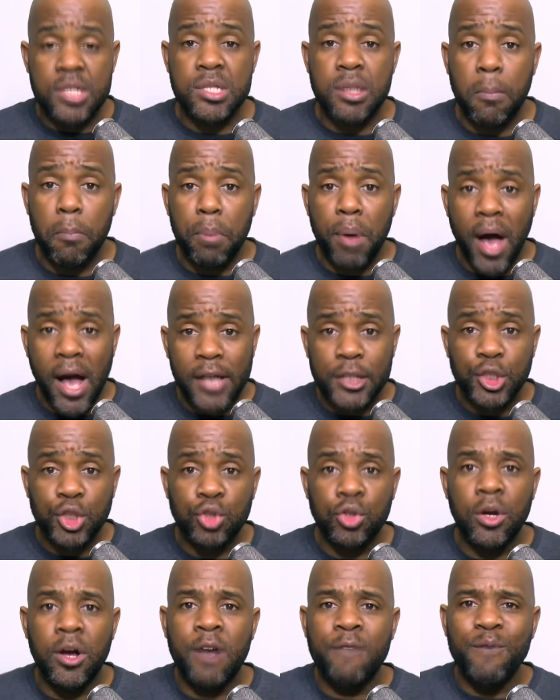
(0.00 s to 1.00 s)
It's a
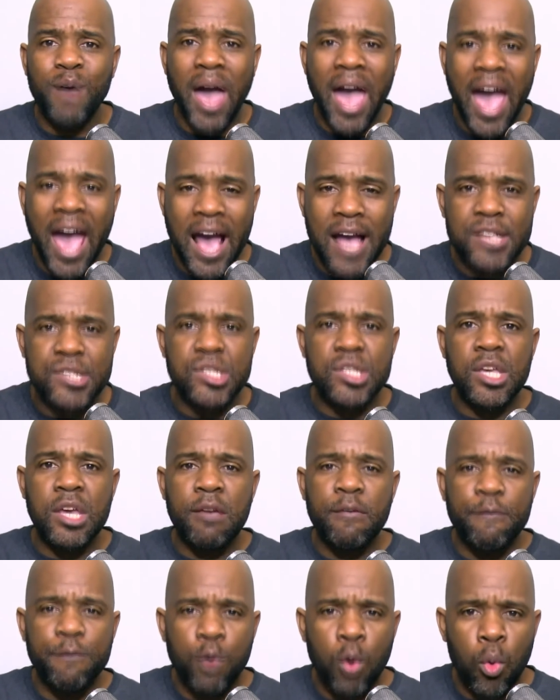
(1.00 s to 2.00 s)
posture of
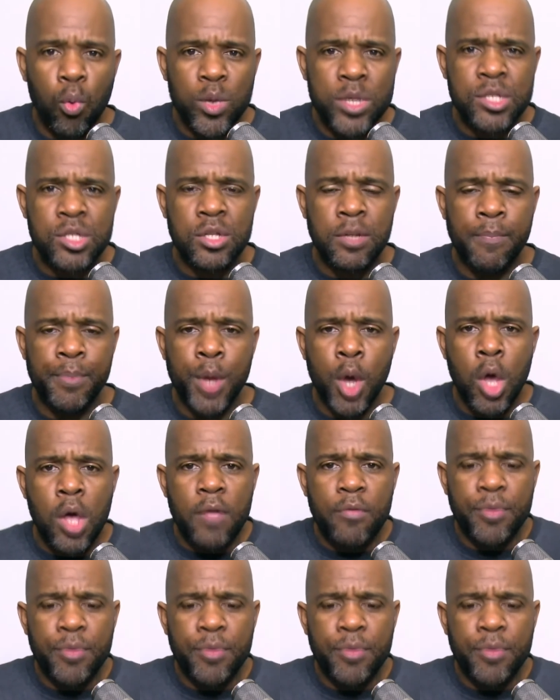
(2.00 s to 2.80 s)
asking for wisdom.